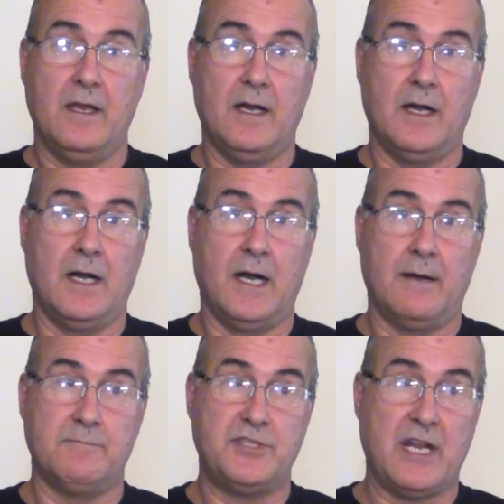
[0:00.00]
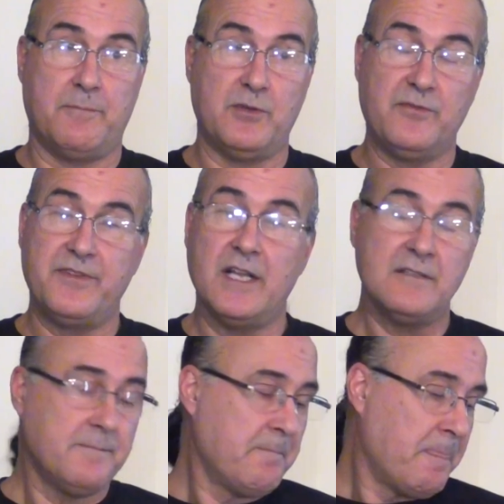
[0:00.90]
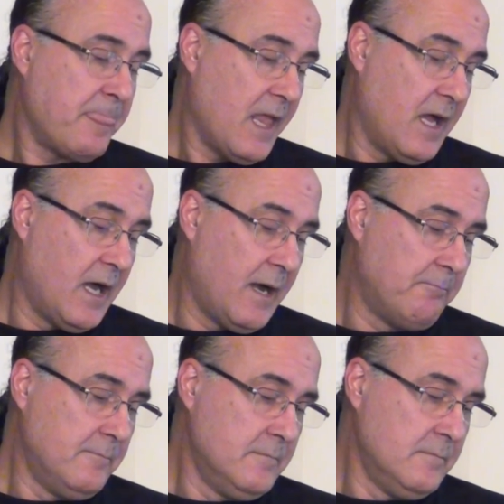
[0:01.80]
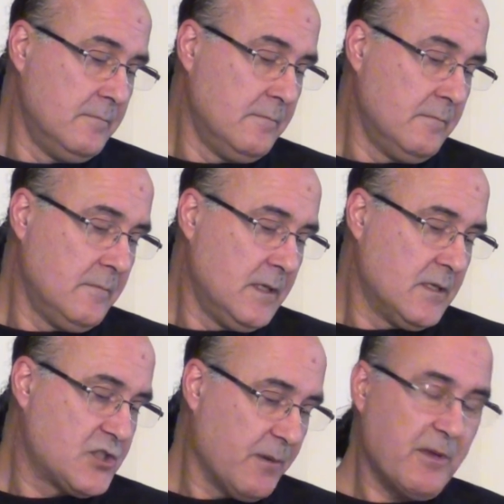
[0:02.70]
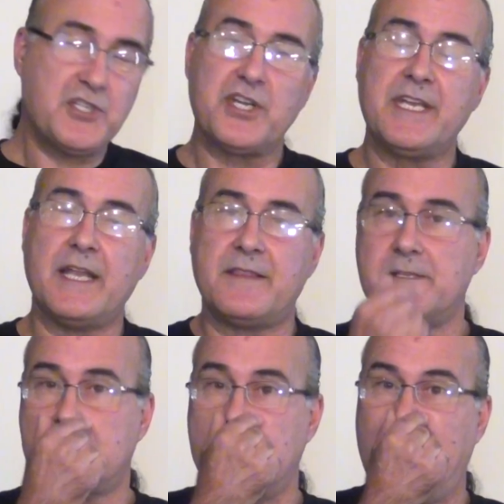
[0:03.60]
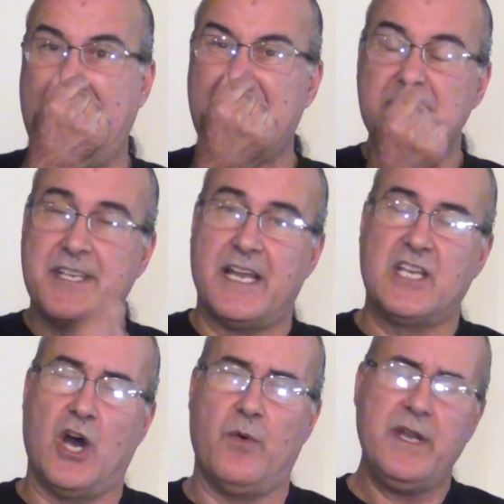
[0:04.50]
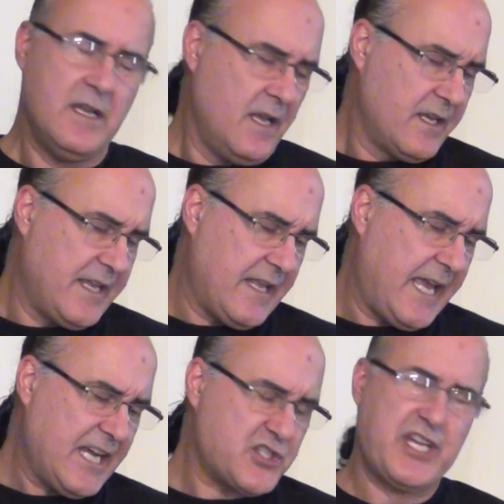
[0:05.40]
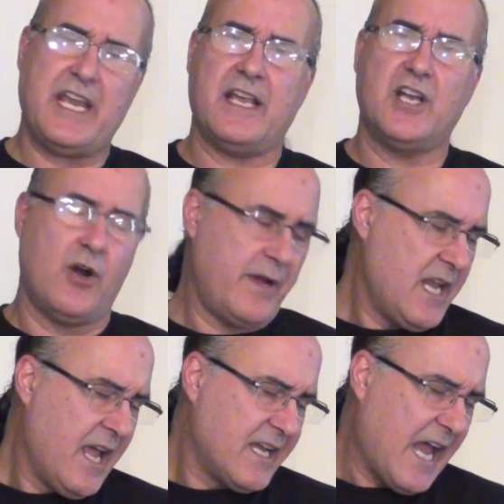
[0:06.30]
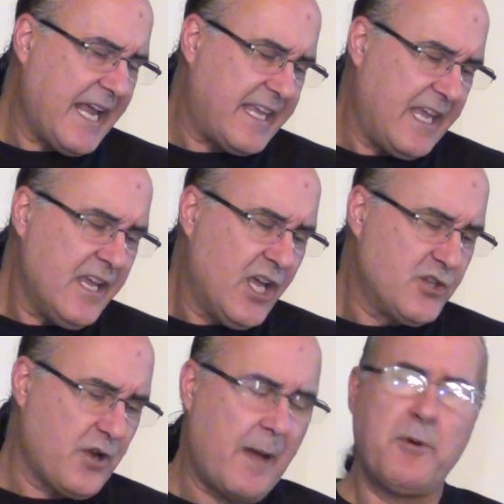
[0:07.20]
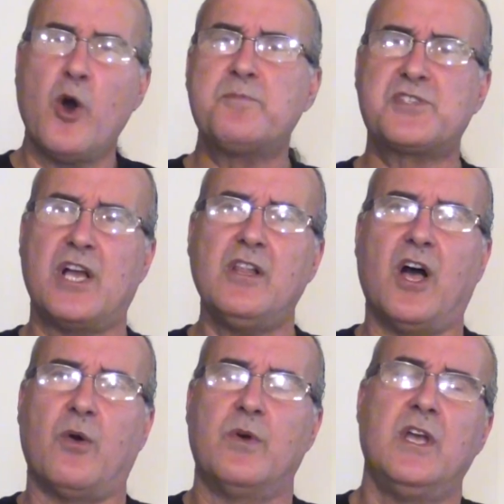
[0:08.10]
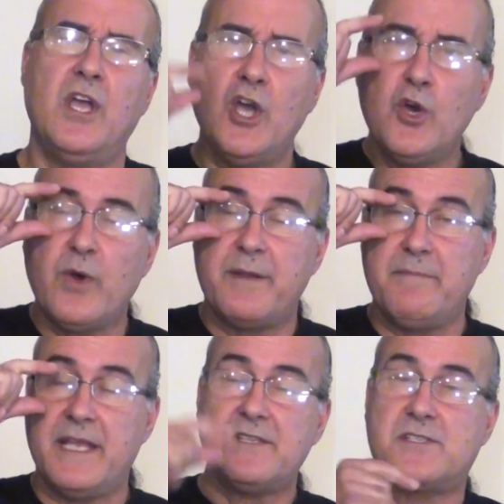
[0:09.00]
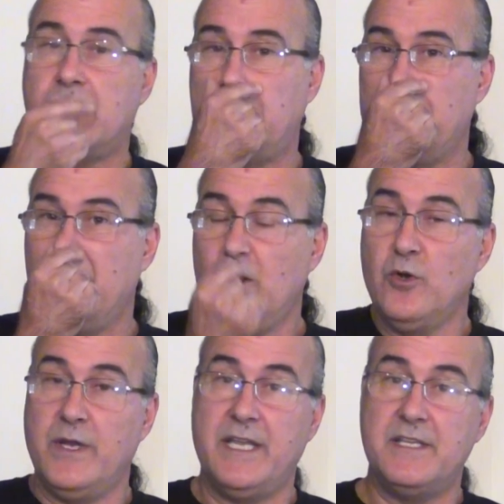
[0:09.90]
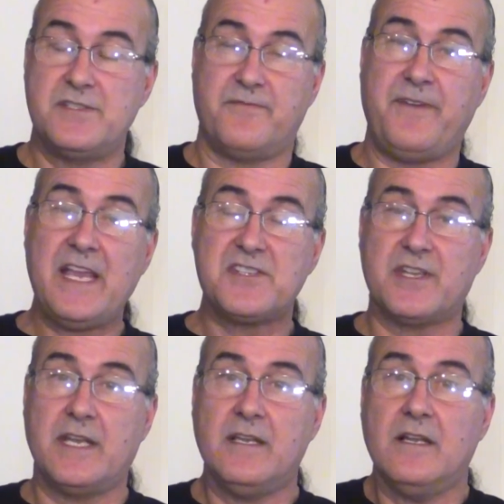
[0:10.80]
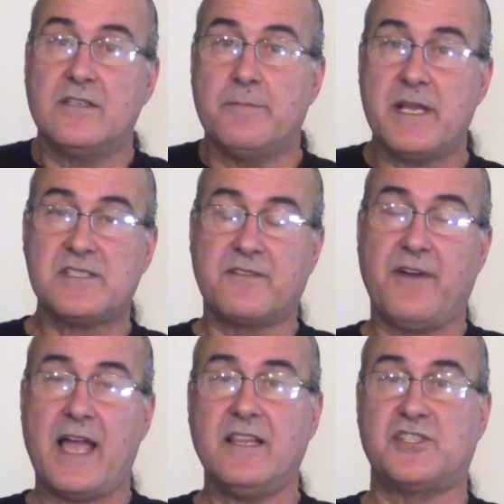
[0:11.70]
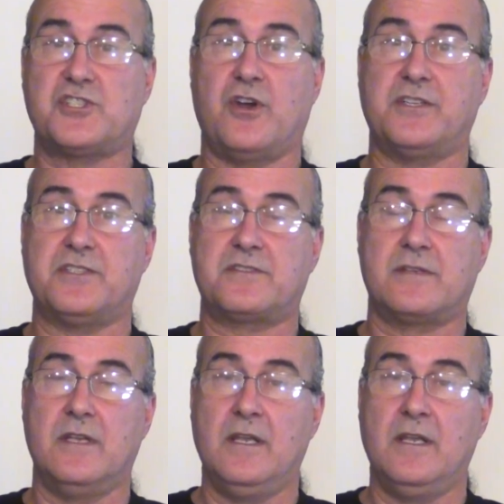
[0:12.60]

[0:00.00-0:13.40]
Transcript: Janet Bloomfield, someone should get this hashtag going. Get hashtag going, Nike, drop Hope Solo, who is facing domestic violence charges.